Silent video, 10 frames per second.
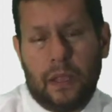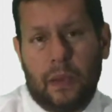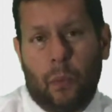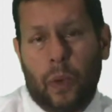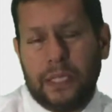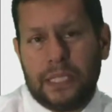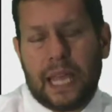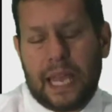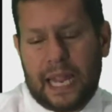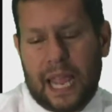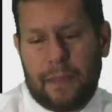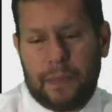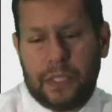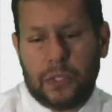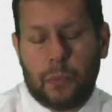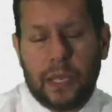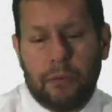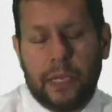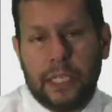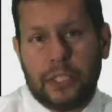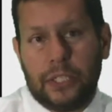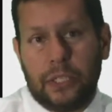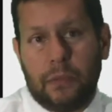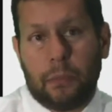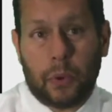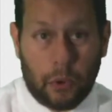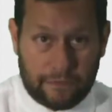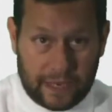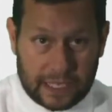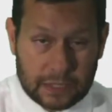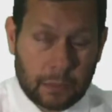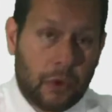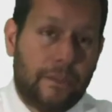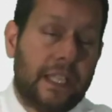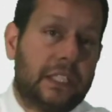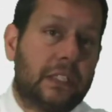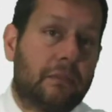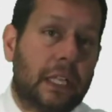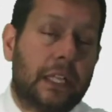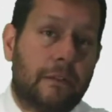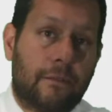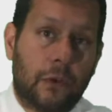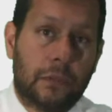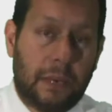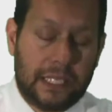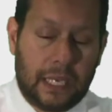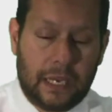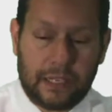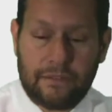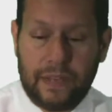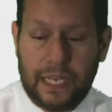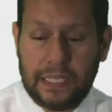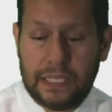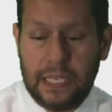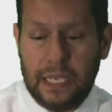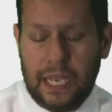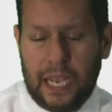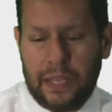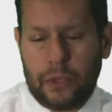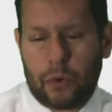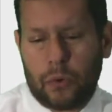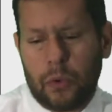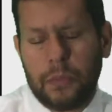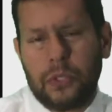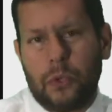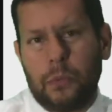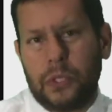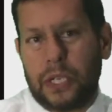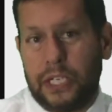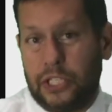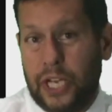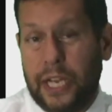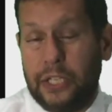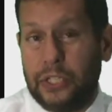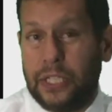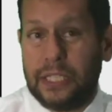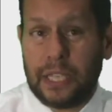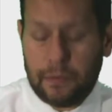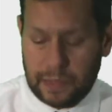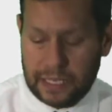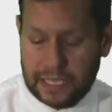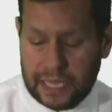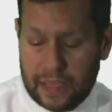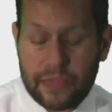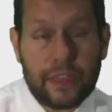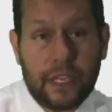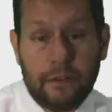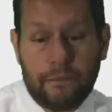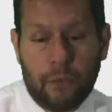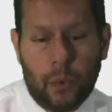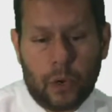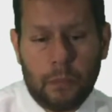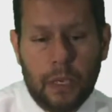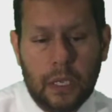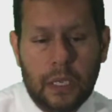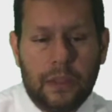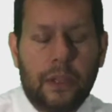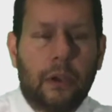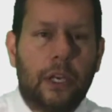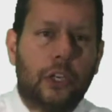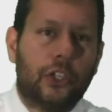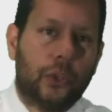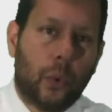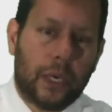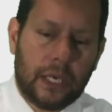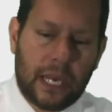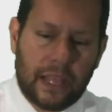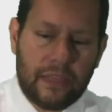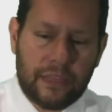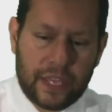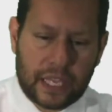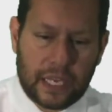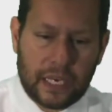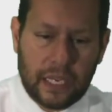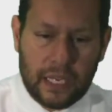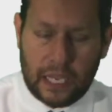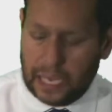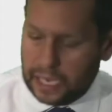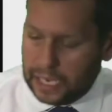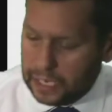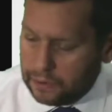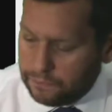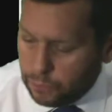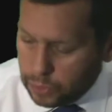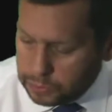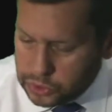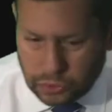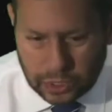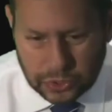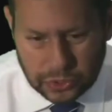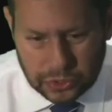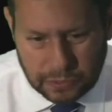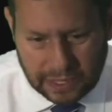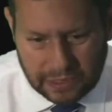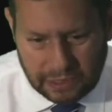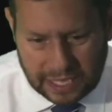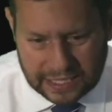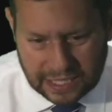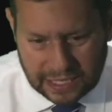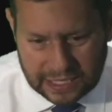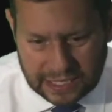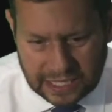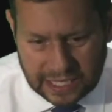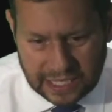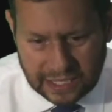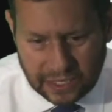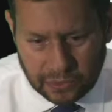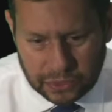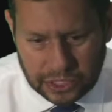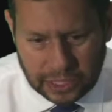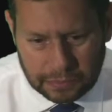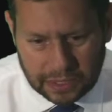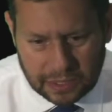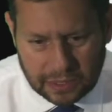Once that happens, we reach prophase. Prophase is really the first mitotic phase. And the chromosomes are going to change. Instead of being in that thin form, they're going to shorten and thicken and form structures you may classically see, shaped